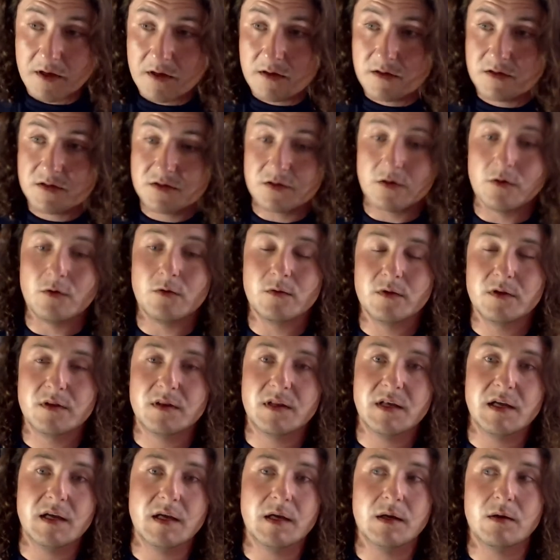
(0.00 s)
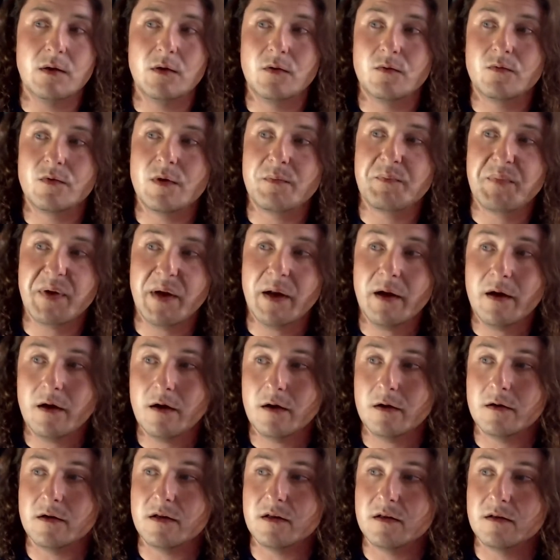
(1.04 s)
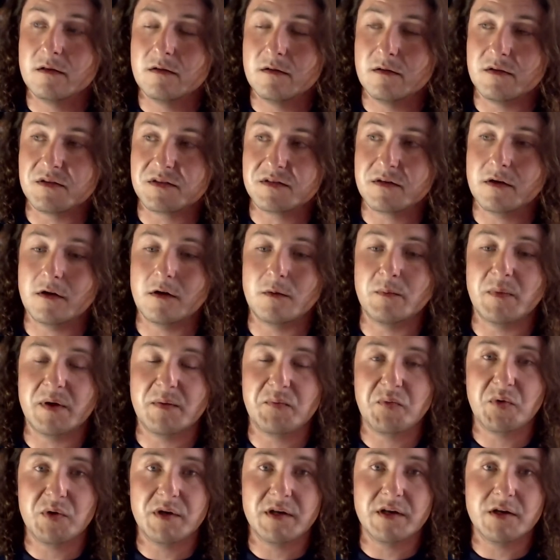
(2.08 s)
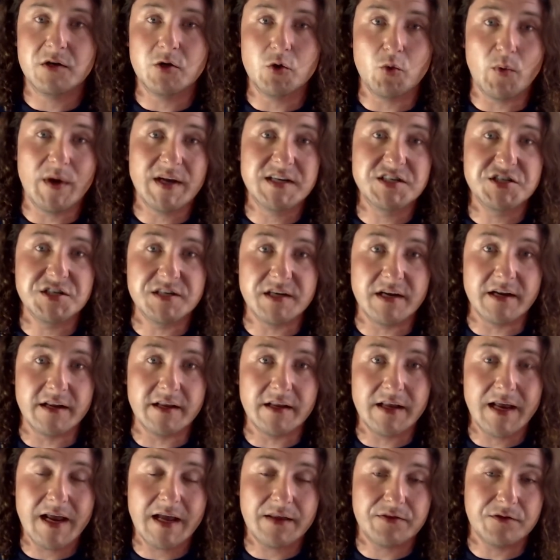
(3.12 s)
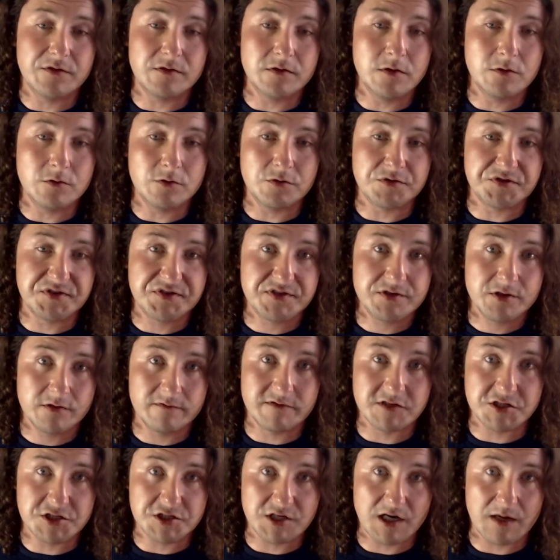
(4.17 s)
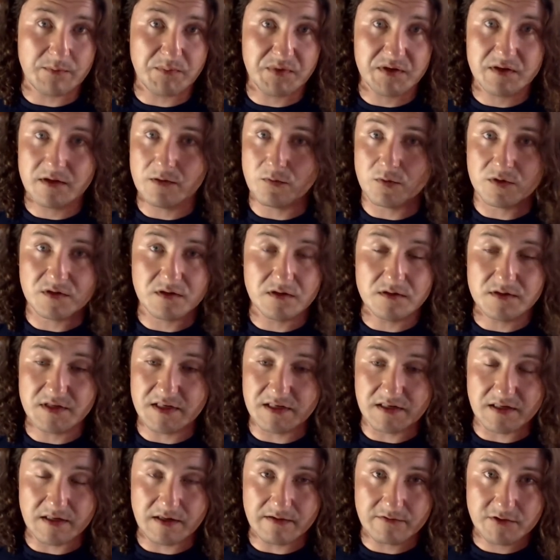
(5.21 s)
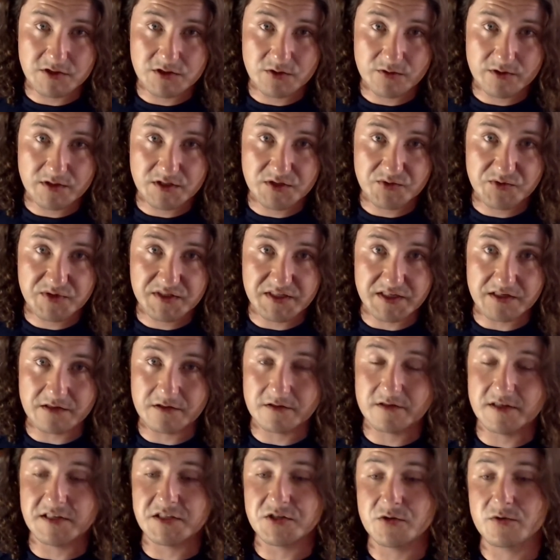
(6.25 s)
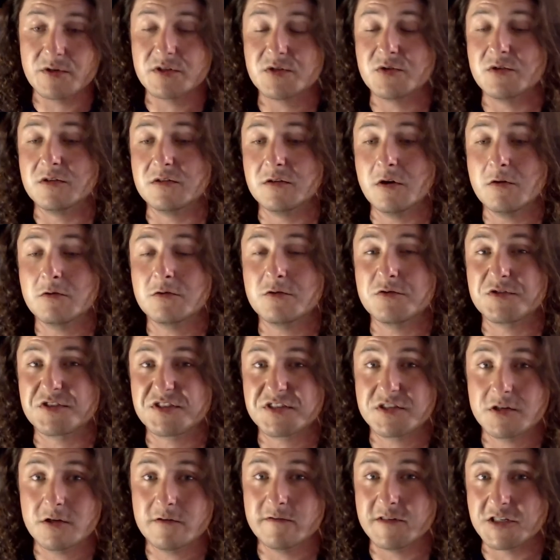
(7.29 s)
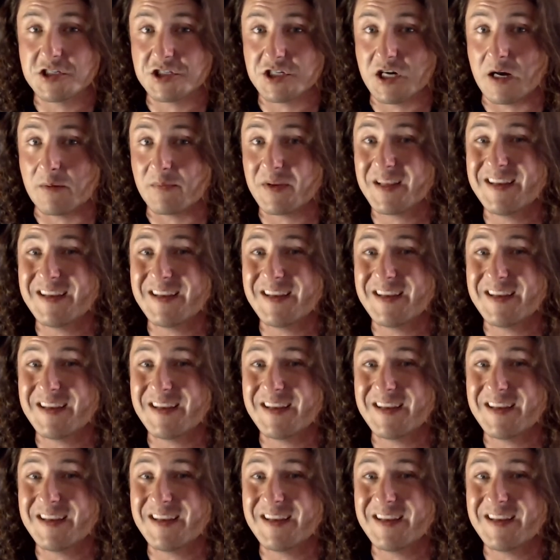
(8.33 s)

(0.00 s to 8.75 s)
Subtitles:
So they repaired this car by putting a new engine in it at the local service shop. They never took it to a dealer. They took it to a local service shop.